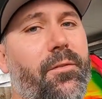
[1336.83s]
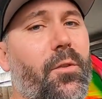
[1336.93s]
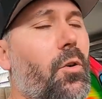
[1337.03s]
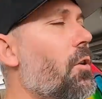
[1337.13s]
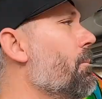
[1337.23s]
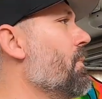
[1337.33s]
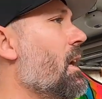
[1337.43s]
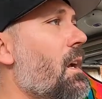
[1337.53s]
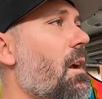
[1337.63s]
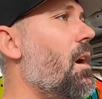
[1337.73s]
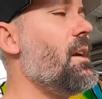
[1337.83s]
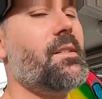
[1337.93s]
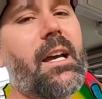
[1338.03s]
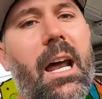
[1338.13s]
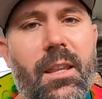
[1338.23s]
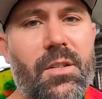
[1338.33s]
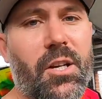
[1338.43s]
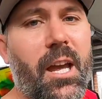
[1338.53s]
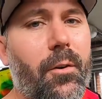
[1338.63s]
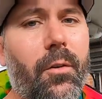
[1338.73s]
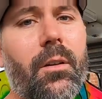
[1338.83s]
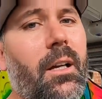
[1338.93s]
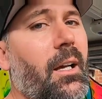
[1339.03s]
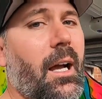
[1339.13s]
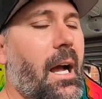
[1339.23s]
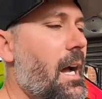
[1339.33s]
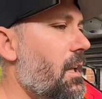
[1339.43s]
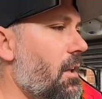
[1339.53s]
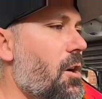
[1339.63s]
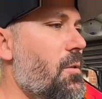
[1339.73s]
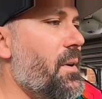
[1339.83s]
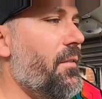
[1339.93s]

before I started the channel, long